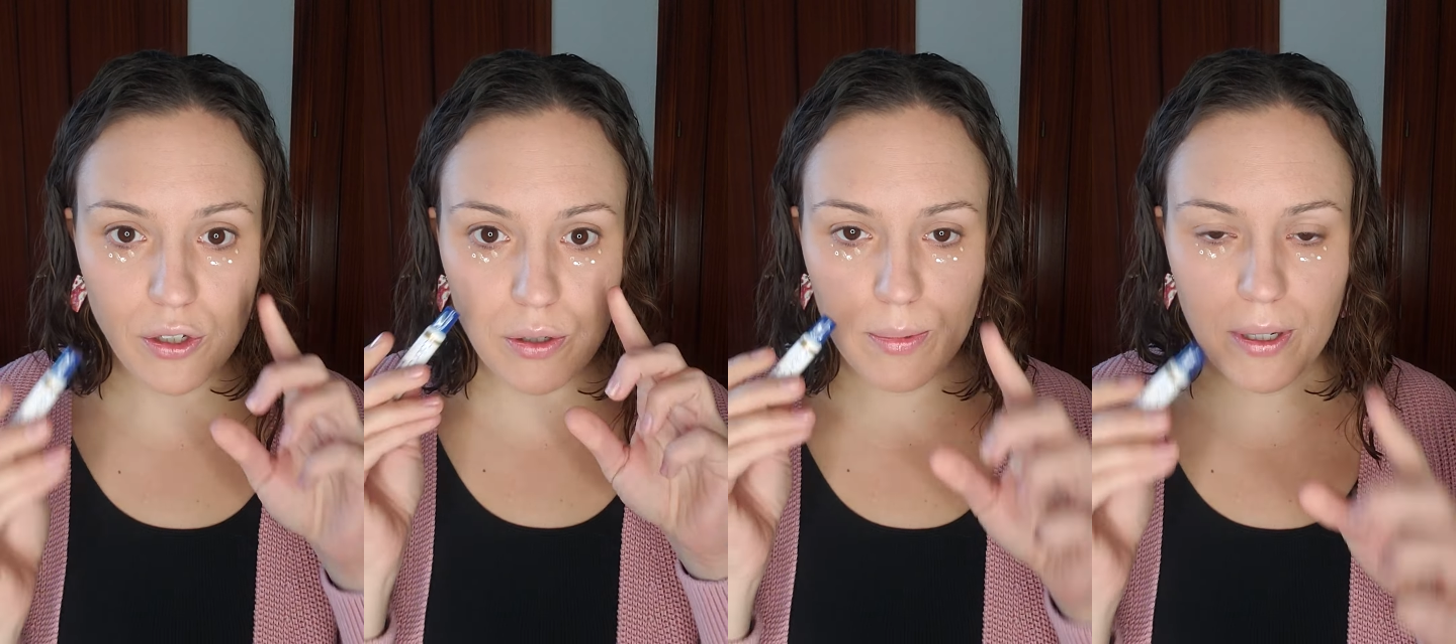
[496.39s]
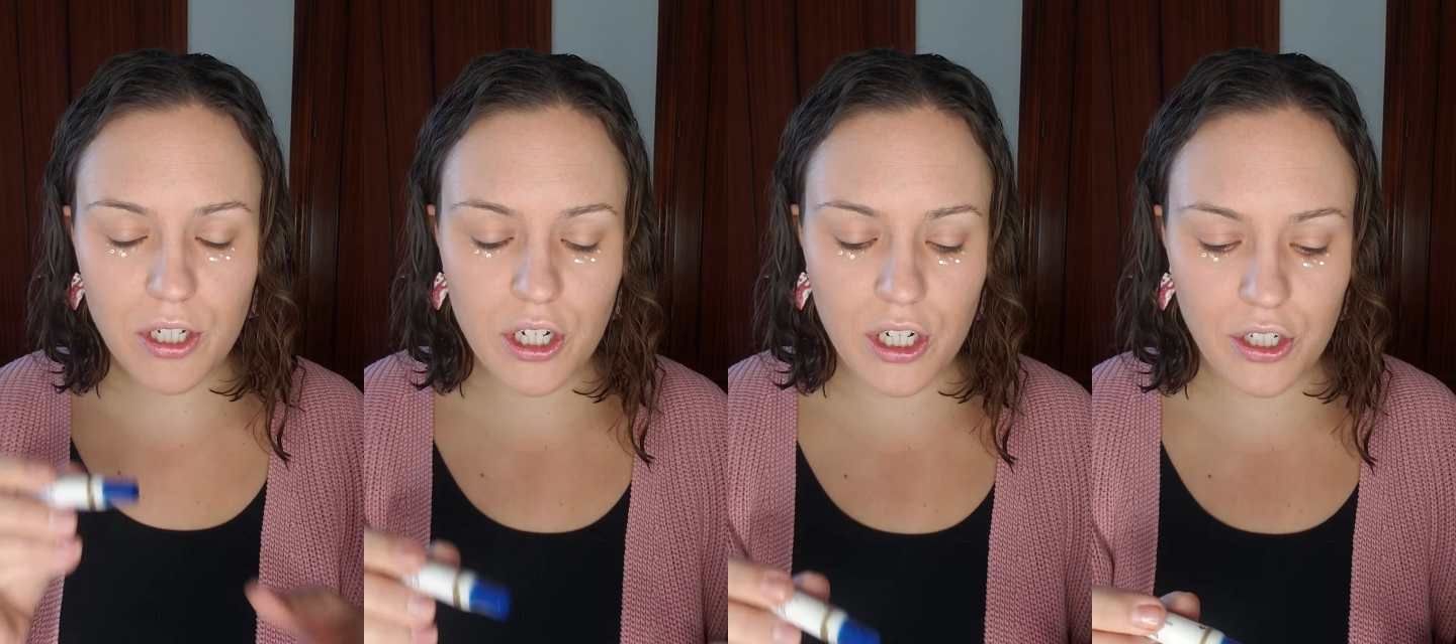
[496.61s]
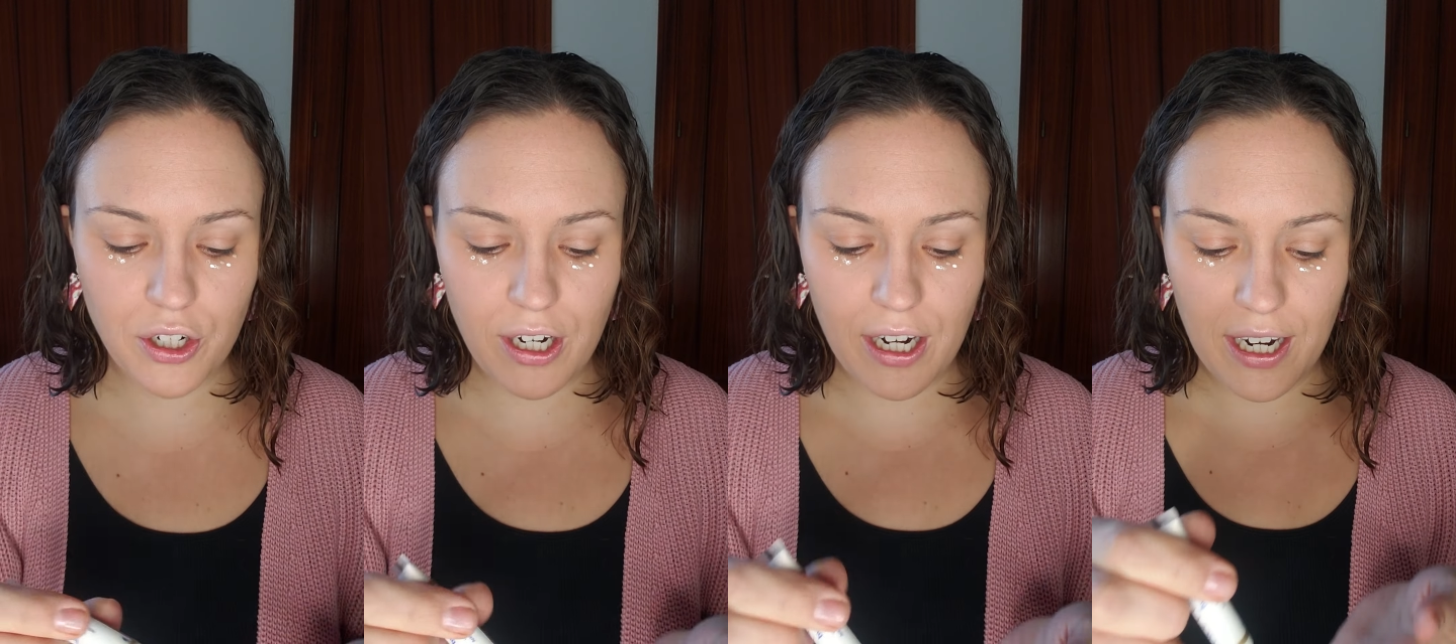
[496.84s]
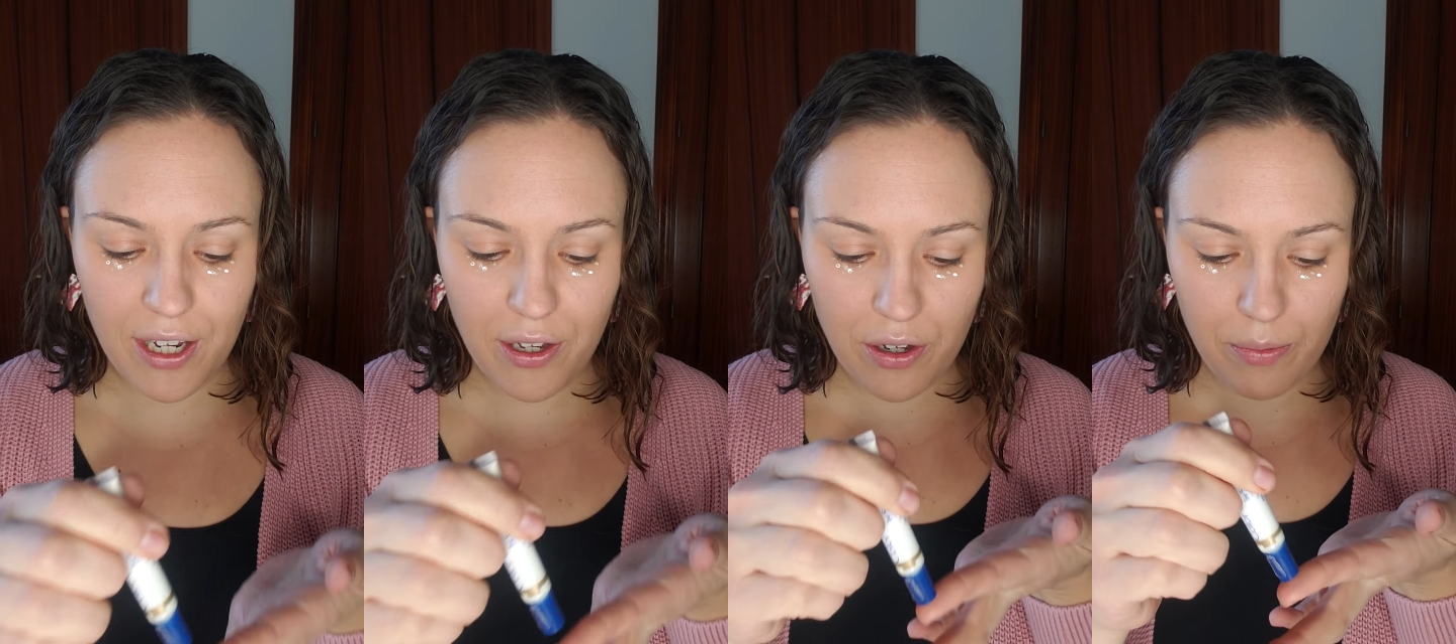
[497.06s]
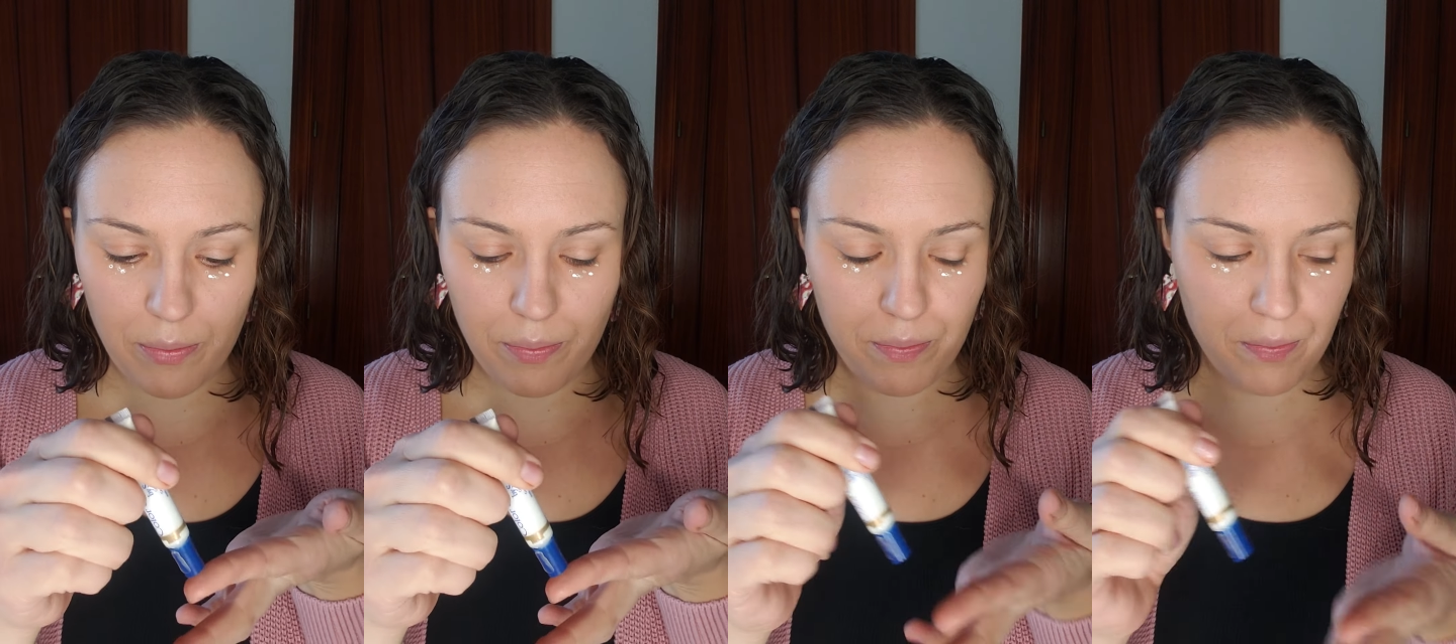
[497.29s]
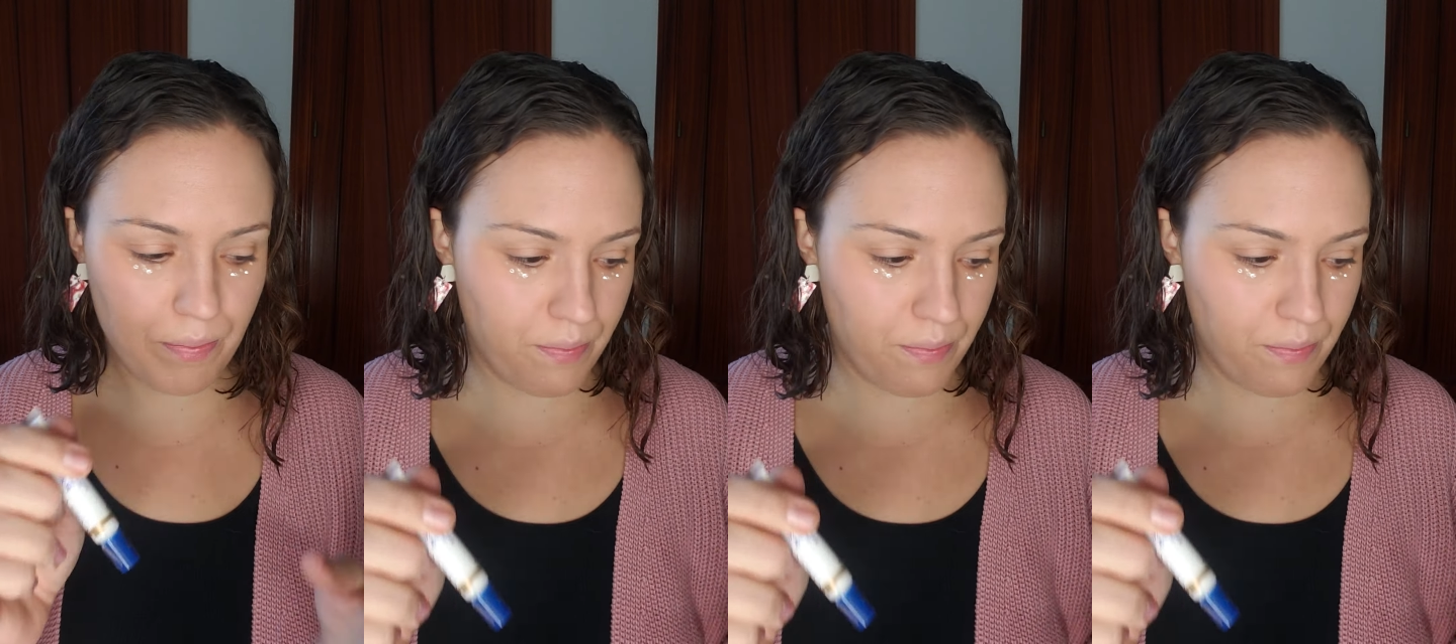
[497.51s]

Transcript: too much on your eye, you can